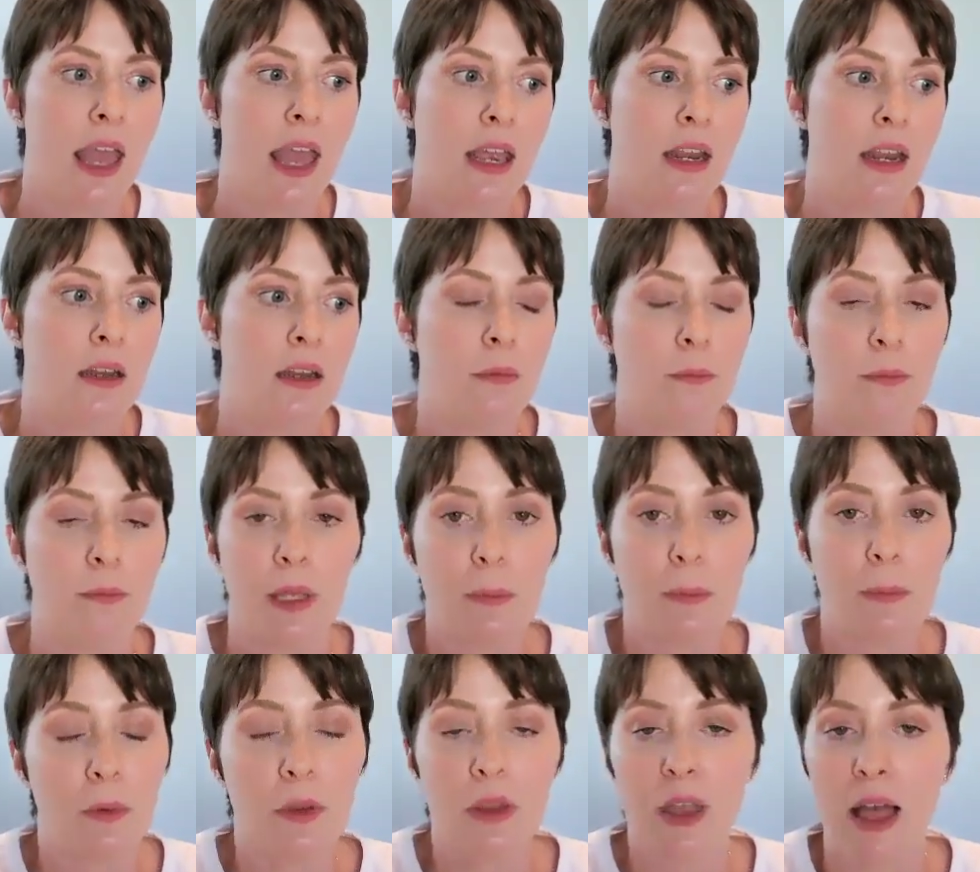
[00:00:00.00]
And
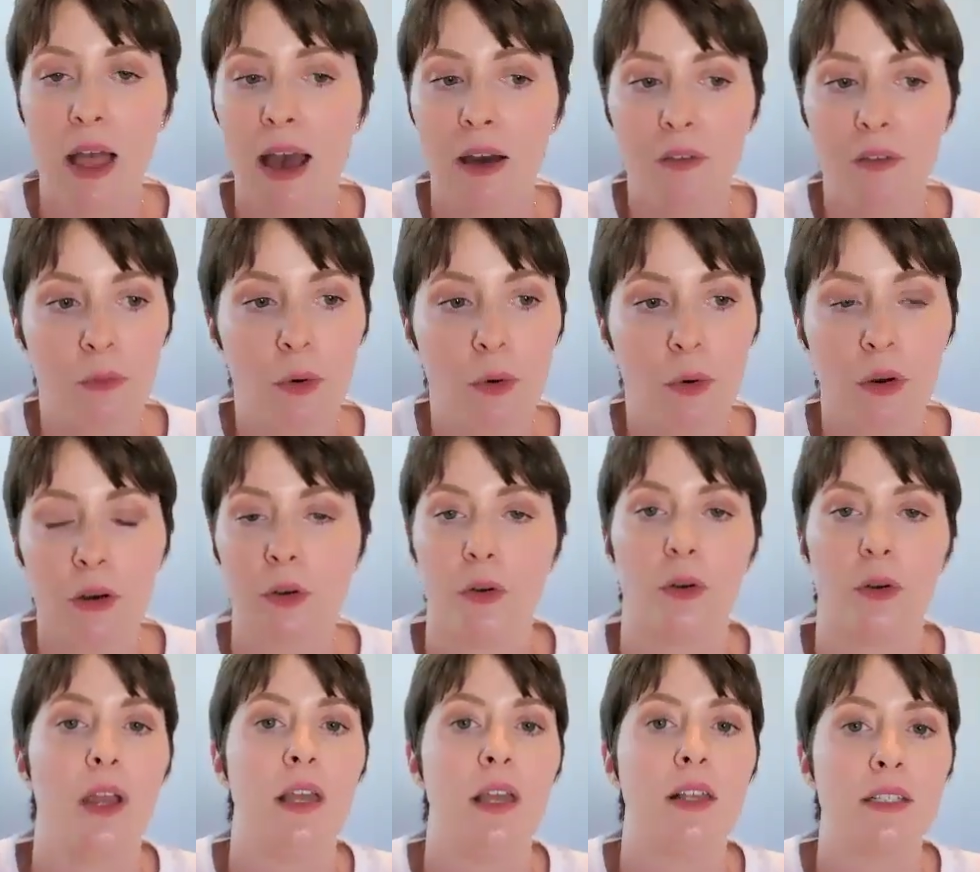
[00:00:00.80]
people have more
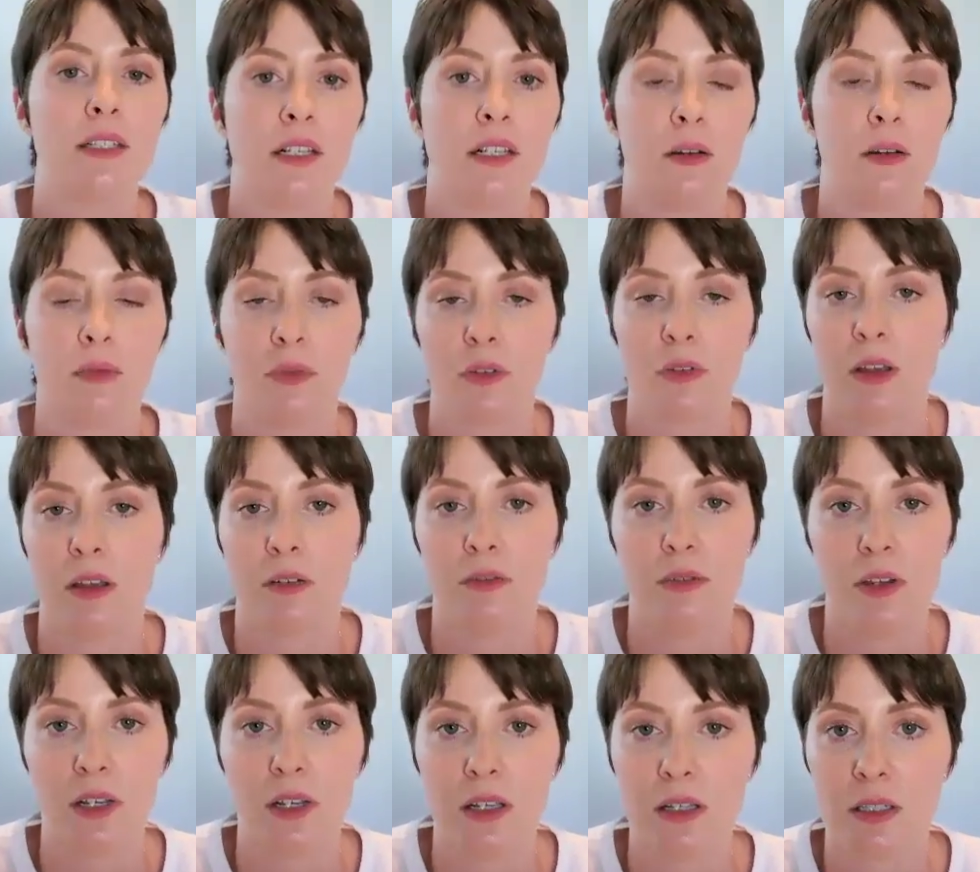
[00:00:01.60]
grace and
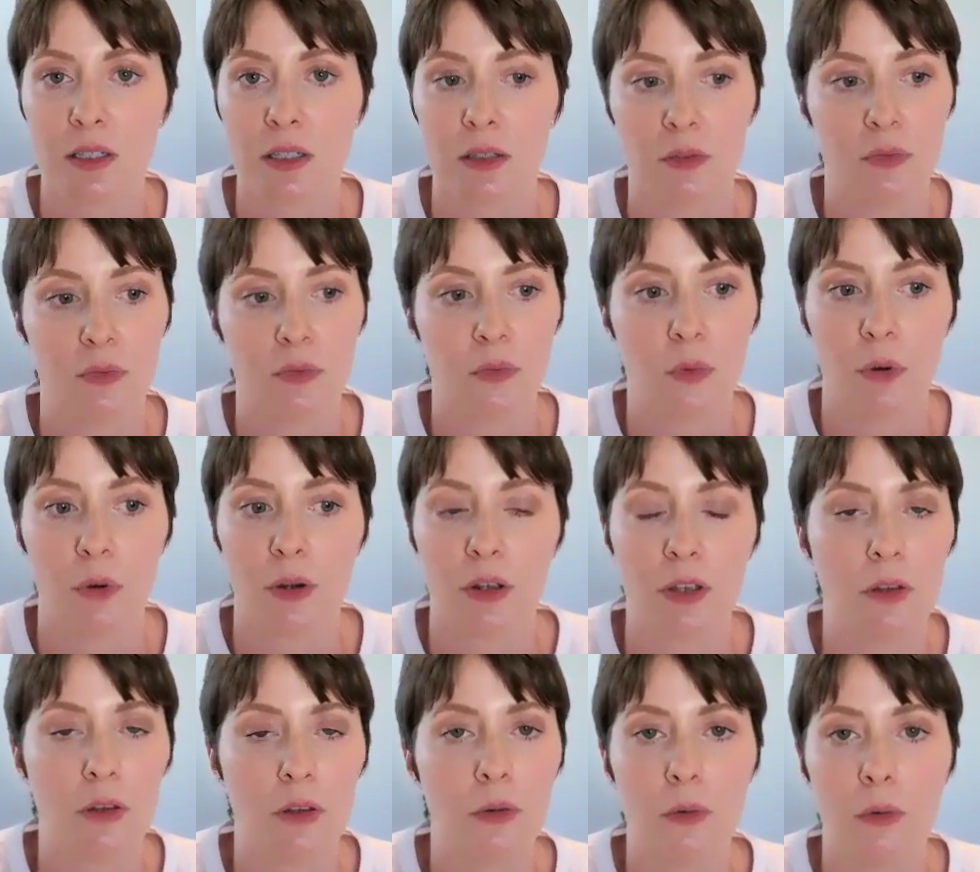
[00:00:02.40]
forgiveness for
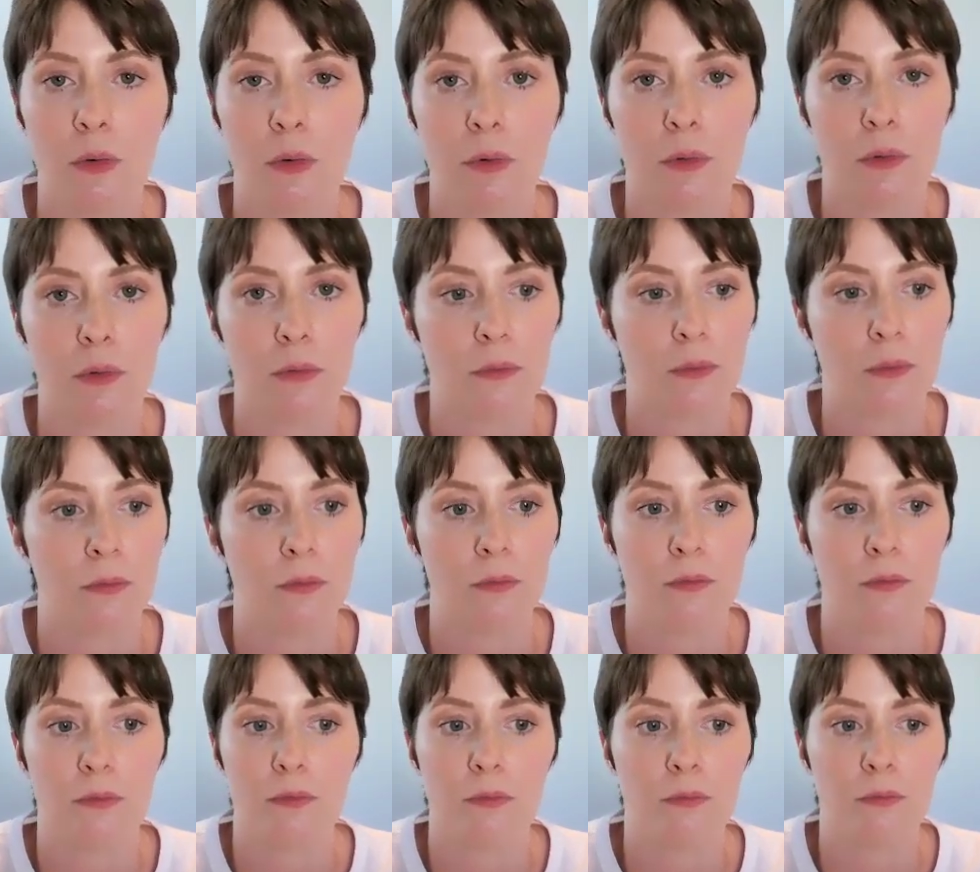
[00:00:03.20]
you
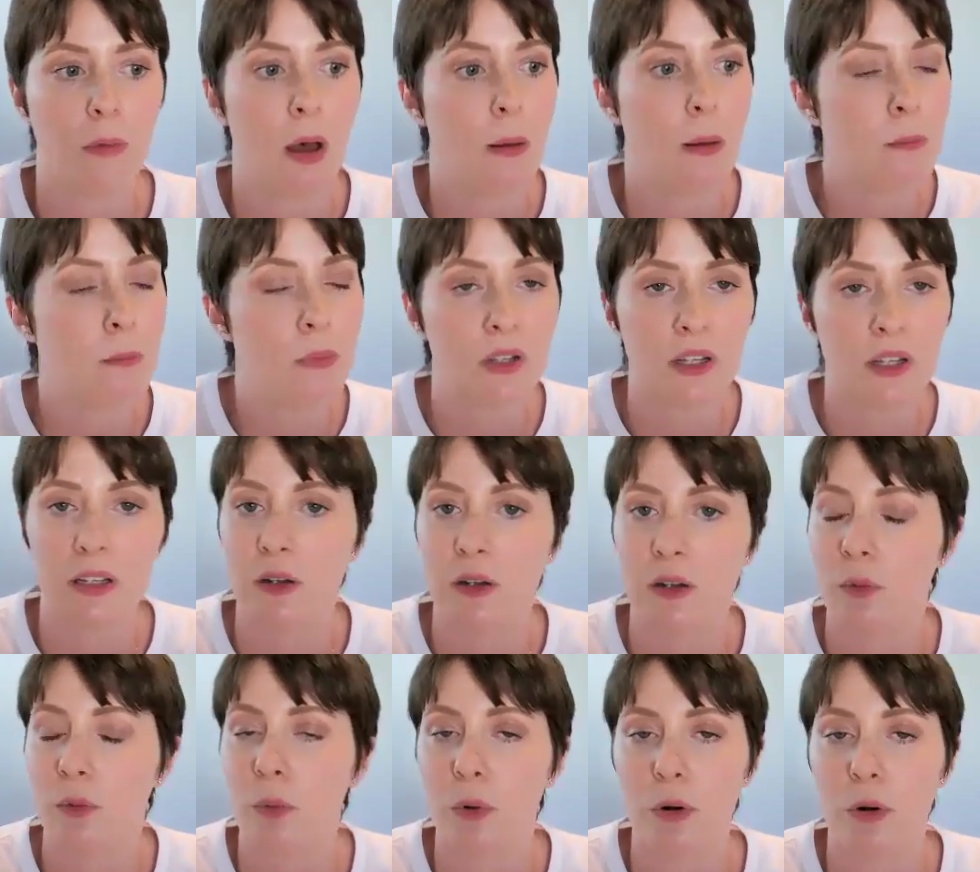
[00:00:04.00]

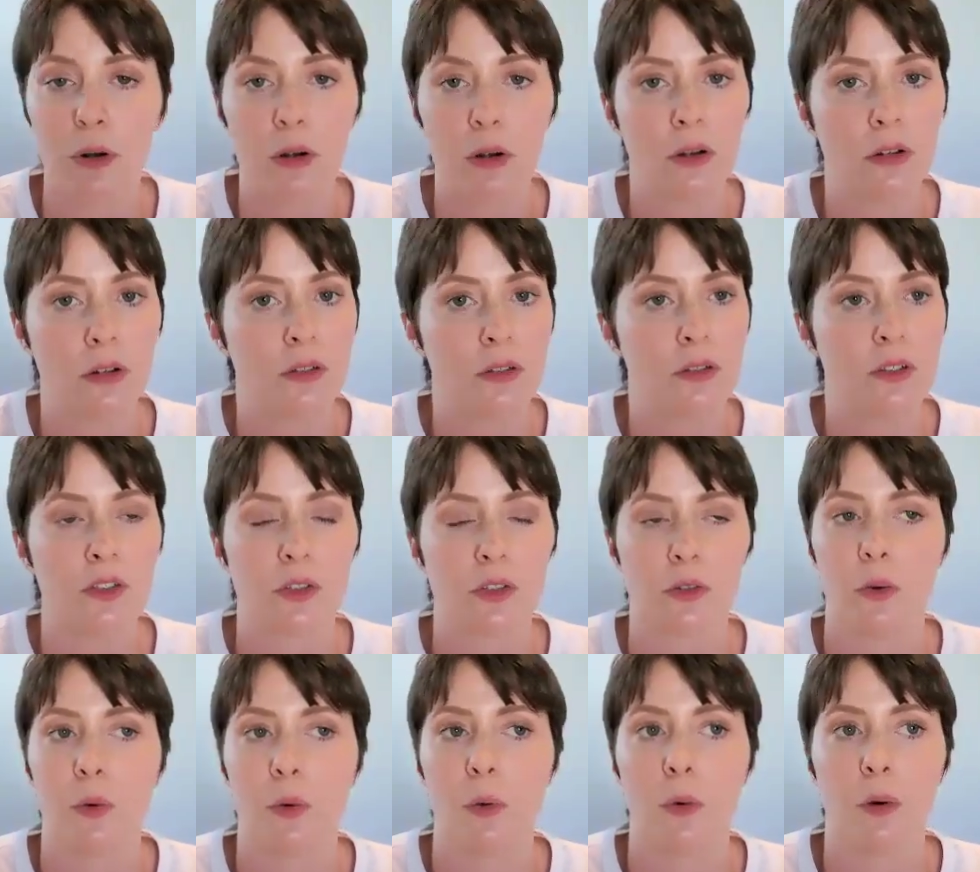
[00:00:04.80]
mumbling your
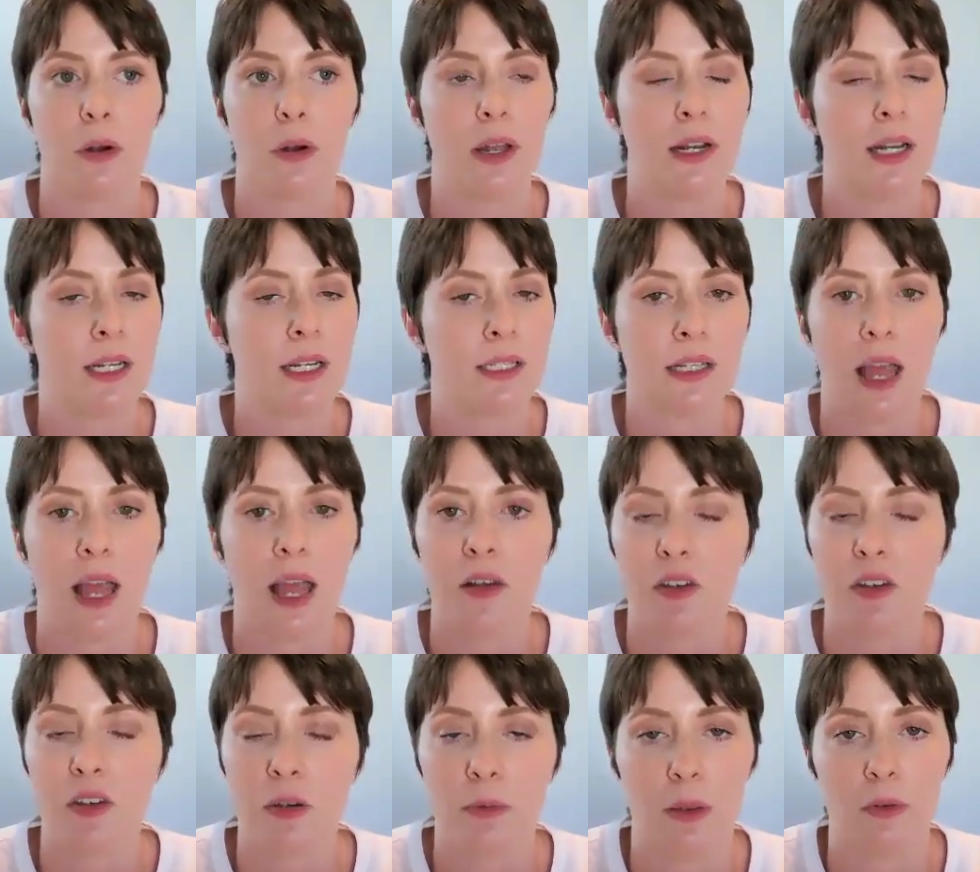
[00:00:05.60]
words, or it doesn't
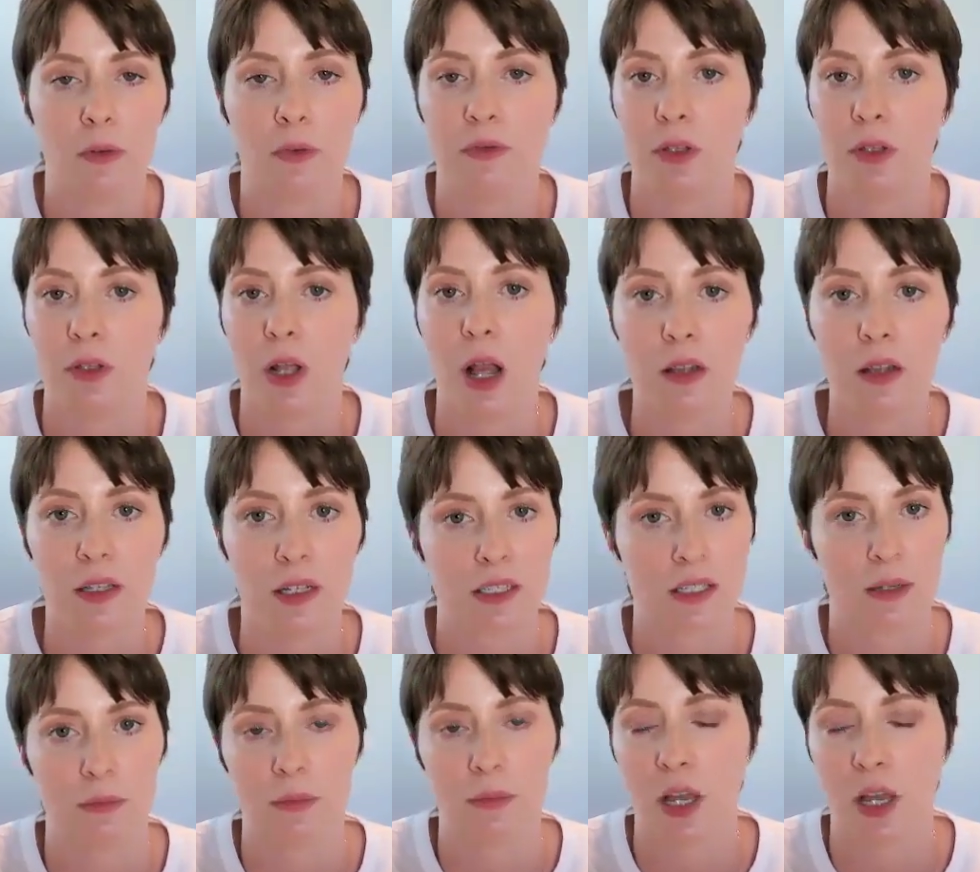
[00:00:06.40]
have to be flawless.